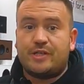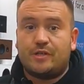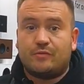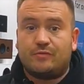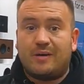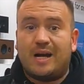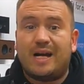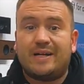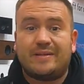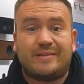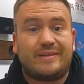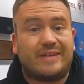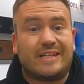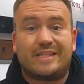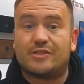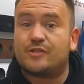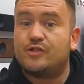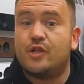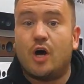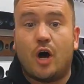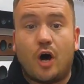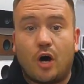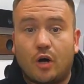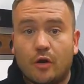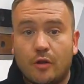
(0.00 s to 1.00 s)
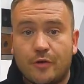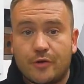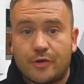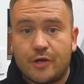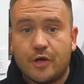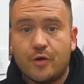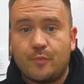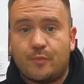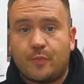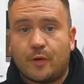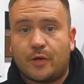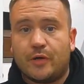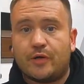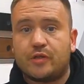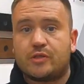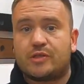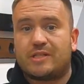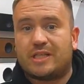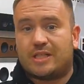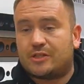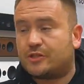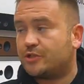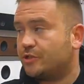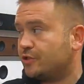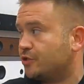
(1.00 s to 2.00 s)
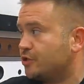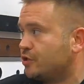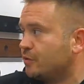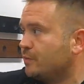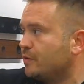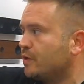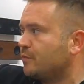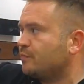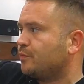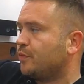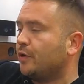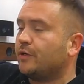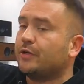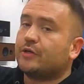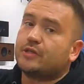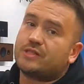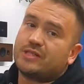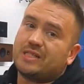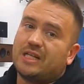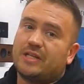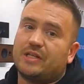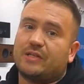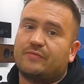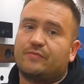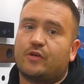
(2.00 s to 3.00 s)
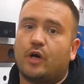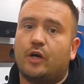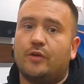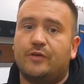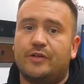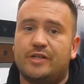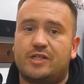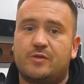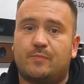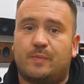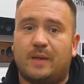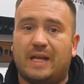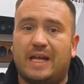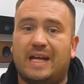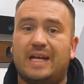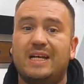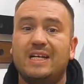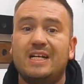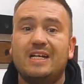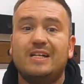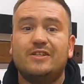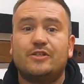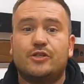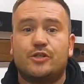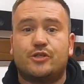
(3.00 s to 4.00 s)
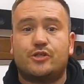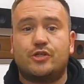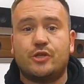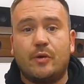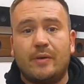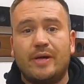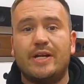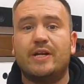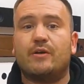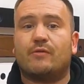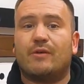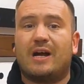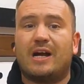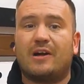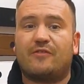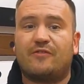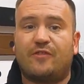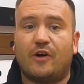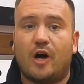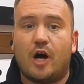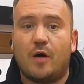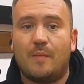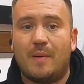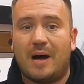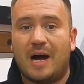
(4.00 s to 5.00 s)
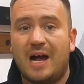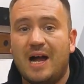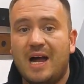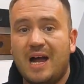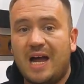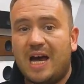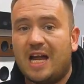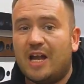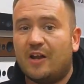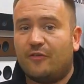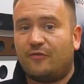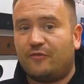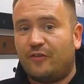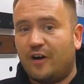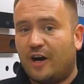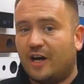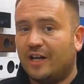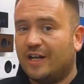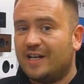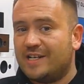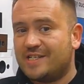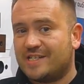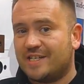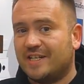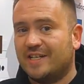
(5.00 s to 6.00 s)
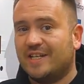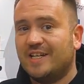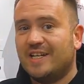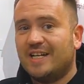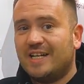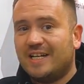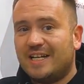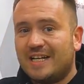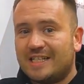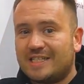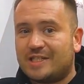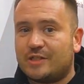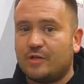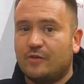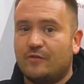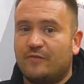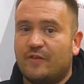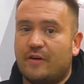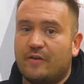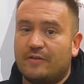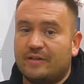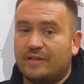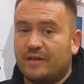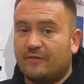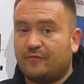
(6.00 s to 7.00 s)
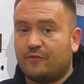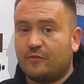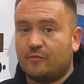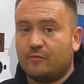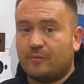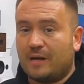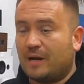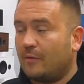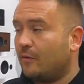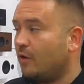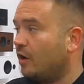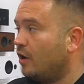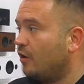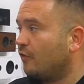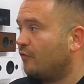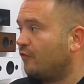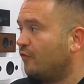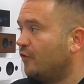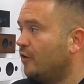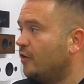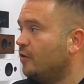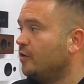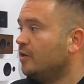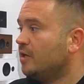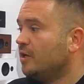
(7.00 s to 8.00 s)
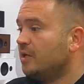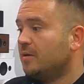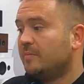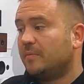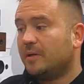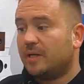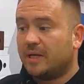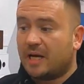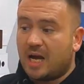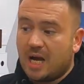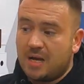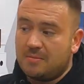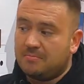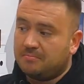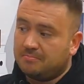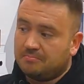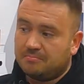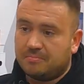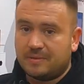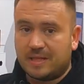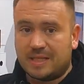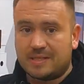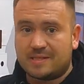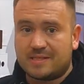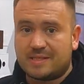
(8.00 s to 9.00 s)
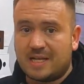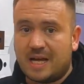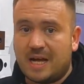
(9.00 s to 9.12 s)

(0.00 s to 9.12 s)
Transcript: in the rack. That's not all of the new products, that's just some of the products that they've got on display to show it in a rack format. And I thought, listen, let's do a very different rack walkthrough. But yeah, that's